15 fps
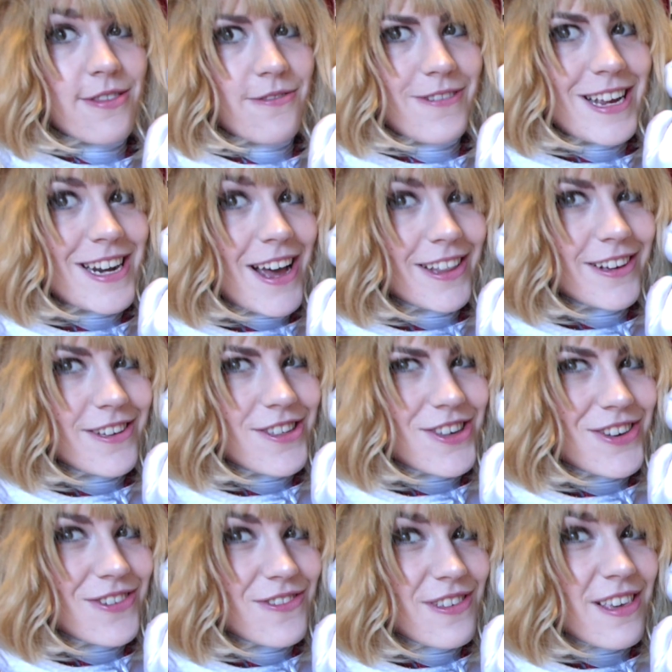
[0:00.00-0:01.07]
$3
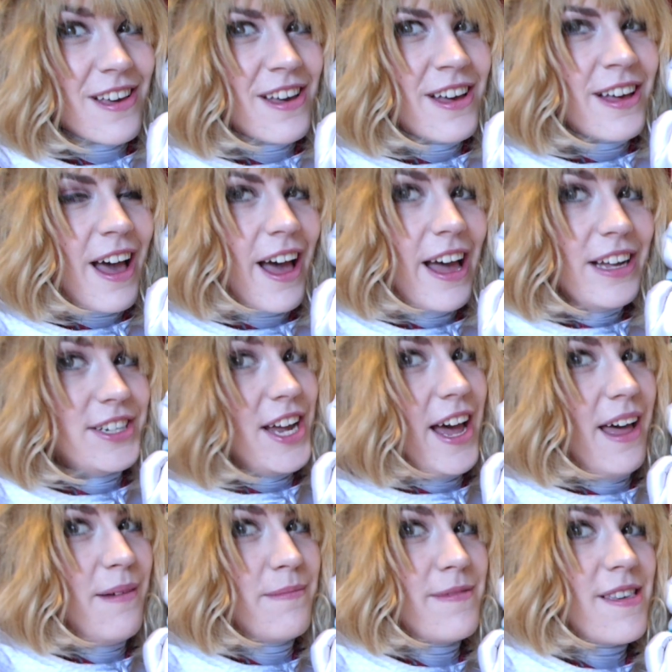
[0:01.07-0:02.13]
shoes,
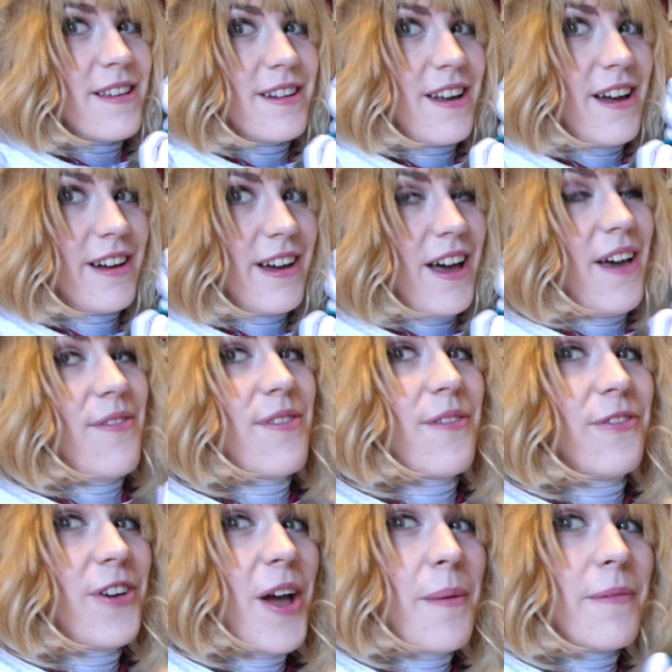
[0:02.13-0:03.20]
Tom's knockoffs
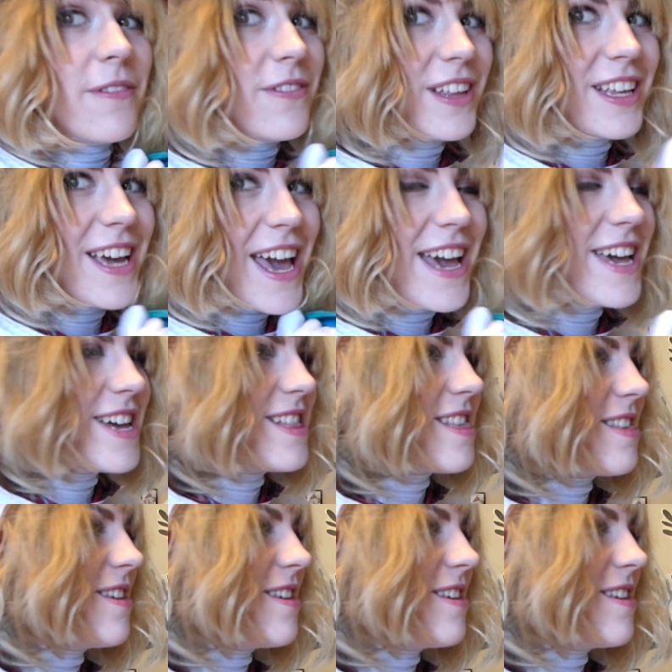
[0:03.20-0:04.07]
from Affiliate.